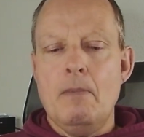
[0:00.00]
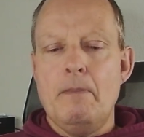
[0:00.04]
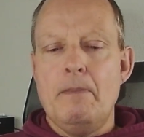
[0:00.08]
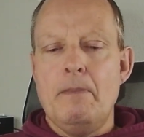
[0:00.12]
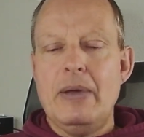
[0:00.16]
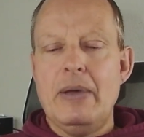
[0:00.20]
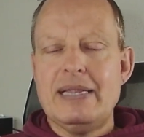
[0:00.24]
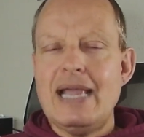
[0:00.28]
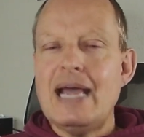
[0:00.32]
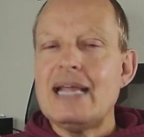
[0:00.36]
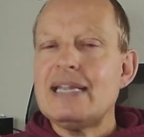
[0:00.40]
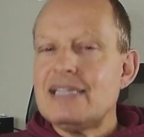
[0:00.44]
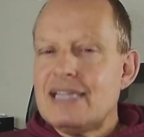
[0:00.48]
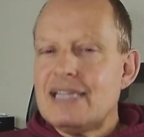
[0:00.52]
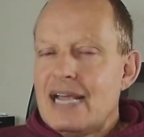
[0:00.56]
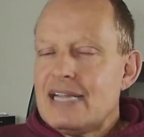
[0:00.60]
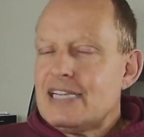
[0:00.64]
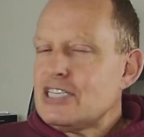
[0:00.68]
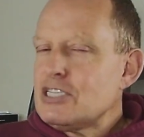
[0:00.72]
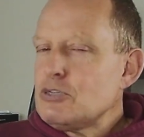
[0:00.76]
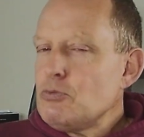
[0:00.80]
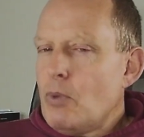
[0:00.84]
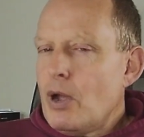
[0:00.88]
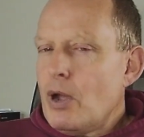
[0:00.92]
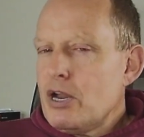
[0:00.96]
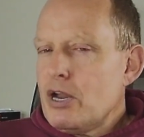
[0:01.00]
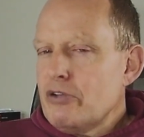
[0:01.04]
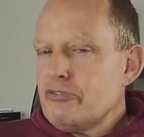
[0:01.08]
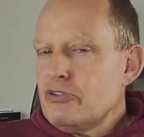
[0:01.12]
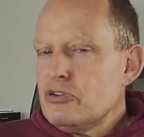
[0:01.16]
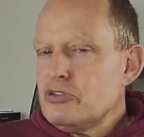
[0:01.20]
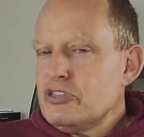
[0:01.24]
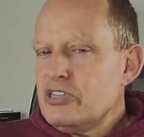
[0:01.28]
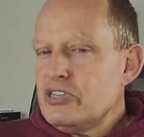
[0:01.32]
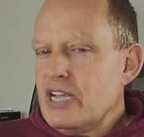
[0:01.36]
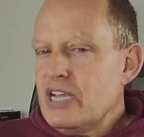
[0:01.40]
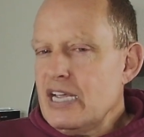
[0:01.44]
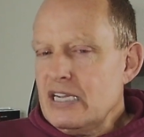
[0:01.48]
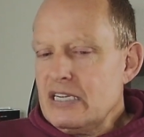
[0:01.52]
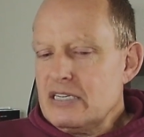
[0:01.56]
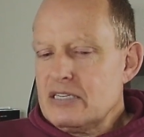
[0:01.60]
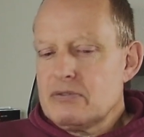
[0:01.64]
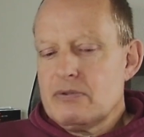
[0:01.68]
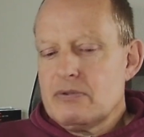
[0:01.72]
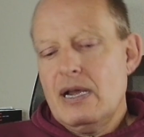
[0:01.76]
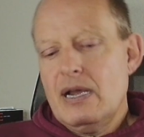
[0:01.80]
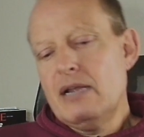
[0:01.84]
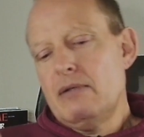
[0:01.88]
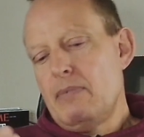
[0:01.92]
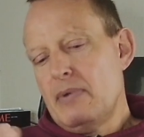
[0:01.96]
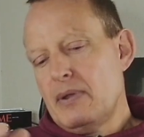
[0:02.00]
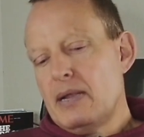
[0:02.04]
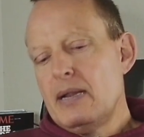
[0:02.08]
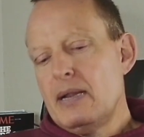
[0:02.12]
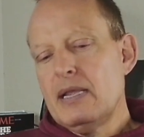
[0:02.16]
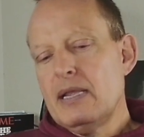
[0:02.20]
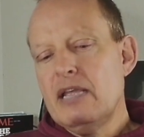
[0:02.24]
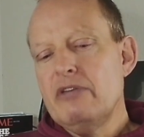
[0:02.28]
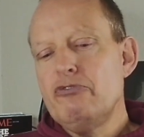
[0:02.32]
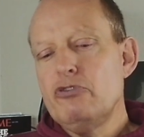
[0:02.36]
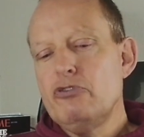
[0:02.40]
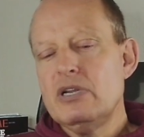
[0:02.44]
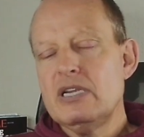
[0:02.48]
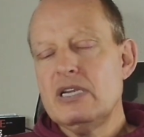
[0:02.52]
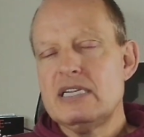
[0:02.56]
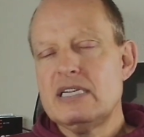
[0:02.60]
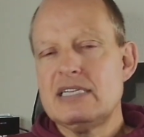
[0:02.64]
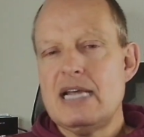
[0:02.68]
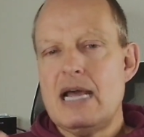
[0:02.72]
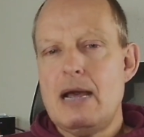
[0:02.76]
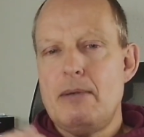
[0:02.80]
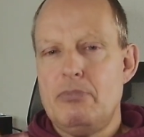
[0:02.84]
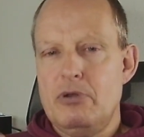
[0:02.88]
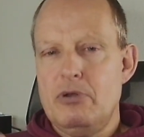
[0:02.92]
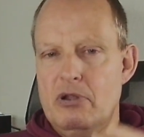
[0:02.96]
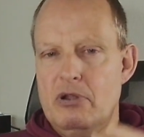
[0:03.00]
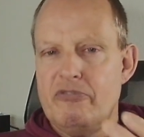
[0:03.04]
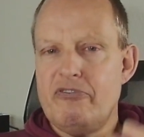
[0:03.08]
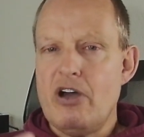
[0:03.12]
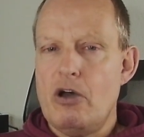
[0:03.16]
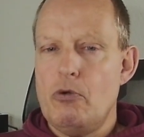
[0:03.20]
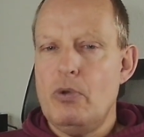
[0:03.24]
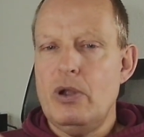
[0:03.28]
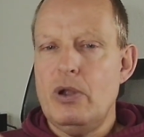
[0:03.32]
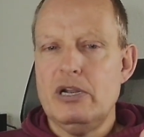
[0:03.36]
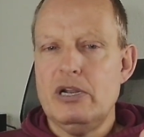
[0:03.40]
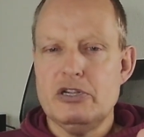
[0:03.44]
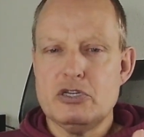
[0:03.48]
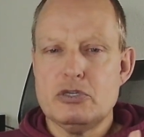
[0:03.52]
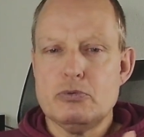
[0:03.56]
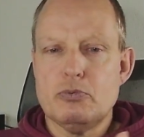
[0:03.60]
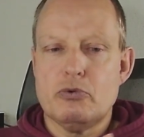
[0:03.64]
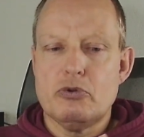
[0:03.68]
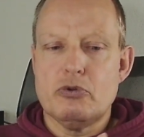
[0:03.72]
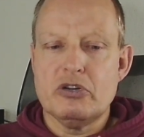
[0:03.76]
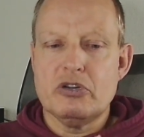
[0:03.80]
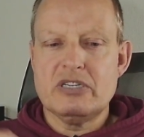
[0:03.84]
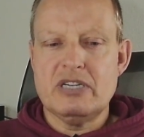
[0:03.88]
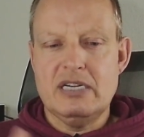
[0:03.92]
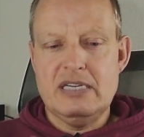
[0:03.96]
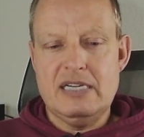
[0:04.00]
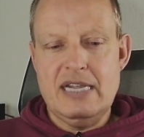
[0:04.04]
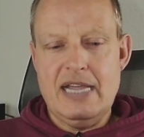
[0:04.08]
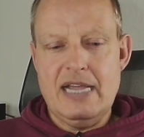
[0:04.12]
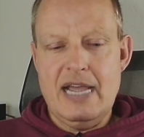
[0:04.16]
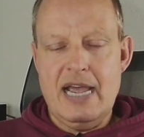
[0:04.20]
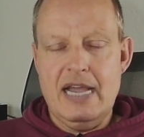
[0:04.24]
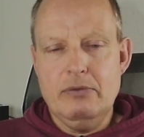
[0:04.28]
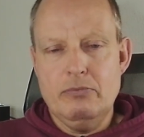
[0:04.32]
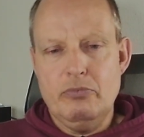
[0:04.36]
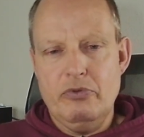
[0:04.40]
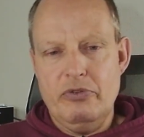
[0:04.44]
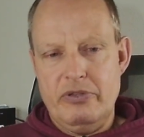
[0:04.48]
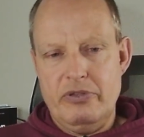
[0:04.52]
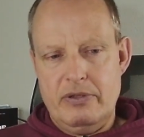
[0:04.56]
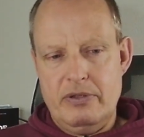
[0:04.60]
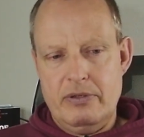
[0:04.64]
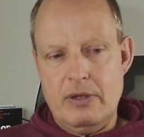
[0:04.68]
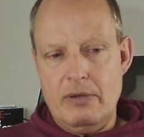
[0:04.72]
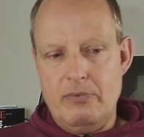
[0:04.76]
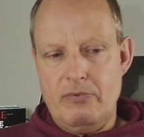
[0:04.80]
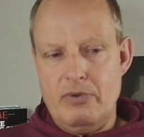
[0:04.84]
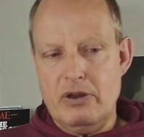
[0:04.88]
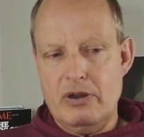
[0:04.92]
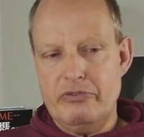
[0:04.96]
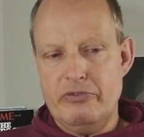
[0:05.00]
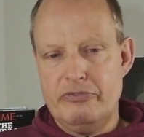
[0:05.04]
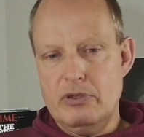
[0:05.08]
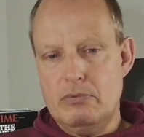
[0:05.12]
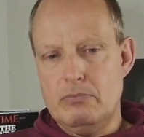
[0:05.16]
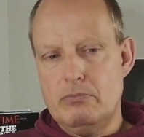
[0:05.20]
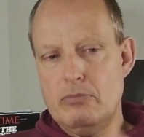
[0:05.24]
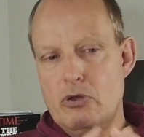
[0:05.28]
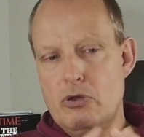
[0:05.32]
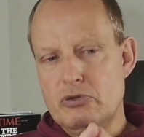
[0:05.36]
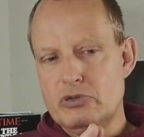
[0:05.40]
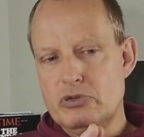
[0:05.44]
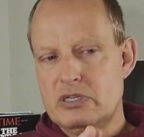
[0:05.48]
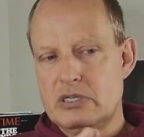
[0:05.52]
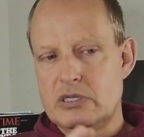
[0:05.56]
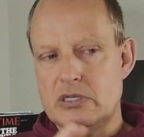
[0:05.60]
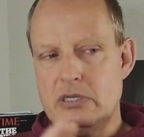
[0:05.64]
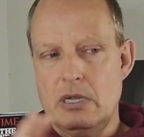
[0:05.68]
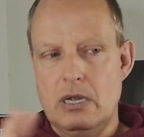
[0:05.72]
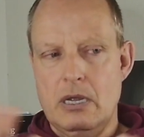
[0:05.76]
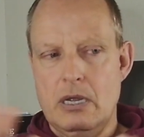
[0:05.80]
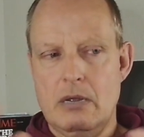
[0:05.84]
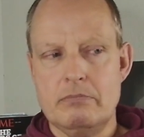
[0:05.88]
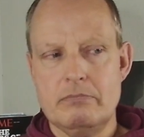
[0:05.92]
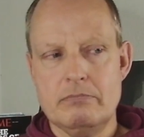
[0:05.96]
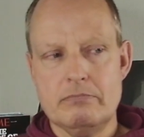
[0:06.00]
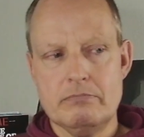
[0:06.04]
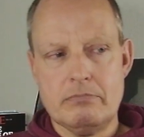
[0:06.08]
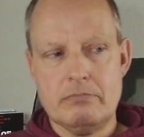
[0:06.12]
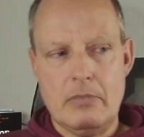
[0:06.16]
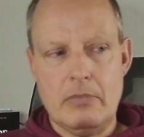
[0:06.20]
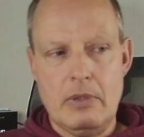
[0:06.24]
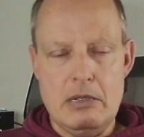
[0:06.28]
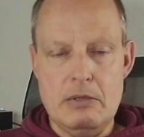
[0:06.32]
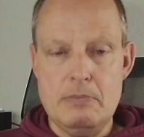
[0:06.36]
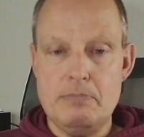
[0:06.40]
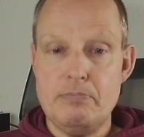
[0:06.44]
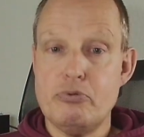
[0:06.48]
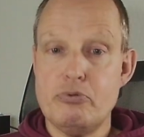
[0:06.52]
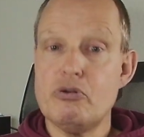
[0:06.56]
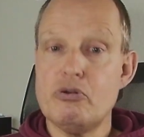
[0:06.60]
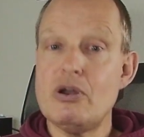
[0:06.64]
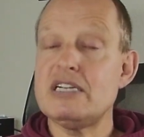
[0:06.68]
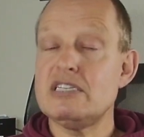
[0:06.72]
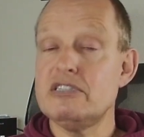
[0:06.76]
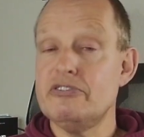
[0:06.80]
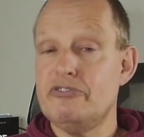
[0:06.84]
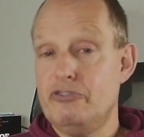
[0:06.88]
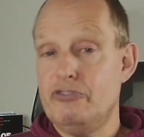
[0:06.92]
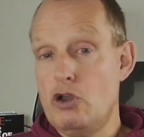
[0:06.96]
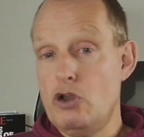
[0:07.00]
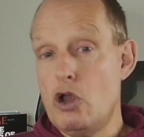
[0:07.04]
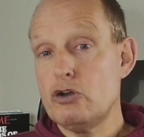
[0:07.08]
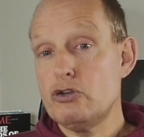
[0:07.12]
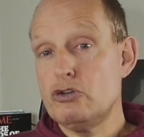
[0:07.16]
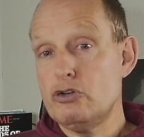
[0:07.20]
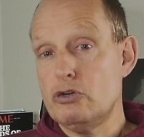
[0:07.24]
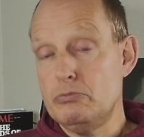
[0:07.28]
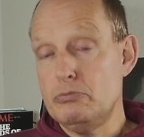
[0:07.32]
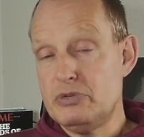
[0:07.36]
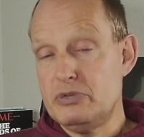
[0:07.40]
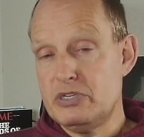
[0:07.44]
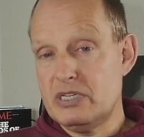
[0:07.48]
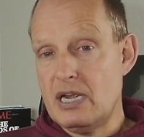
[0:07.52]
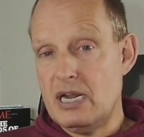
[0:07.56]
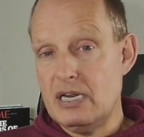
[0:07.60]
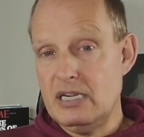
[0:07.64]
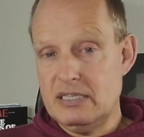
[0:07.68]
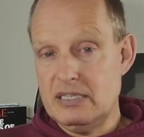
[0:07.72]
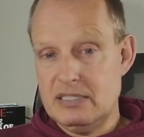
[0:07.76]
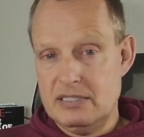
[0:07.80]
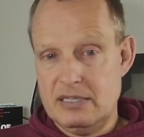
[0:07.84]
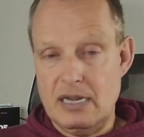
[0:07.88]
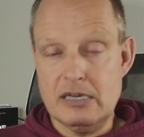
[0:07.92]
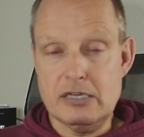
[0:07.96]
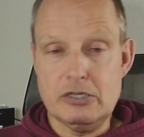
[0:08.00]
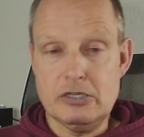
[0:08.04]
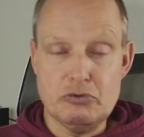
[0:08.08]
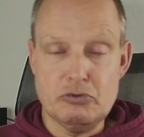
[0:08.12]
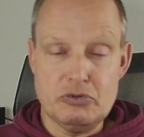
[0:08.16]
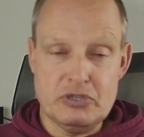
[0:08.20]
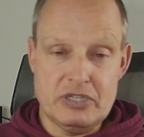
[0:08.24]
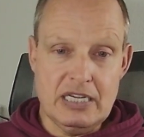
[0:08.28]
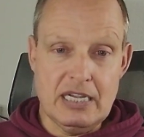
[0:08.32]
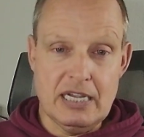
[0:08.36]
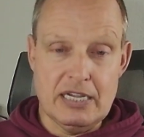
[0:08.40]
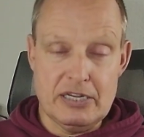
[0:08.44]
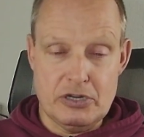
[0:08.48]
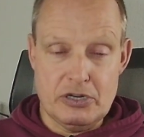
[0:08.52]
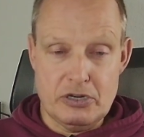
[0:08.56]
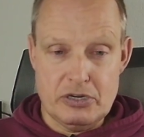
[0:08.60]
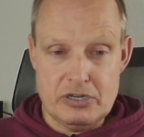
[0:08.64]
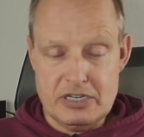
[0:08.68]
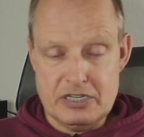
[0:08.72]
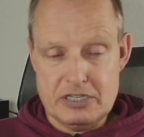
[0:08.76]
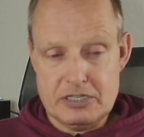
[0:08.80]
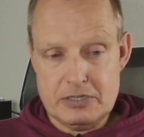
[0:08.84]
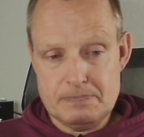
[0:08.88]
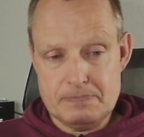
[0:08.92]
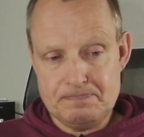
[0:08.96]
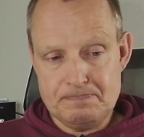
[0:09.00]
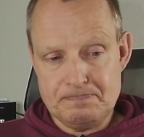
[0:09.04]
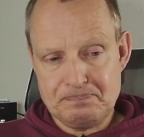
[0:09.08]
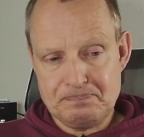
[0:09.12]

But that's one of those things. Right? I'm going to give you an example of how well this works at the end with one of the most impressive long-term studies done in New Zealand on this.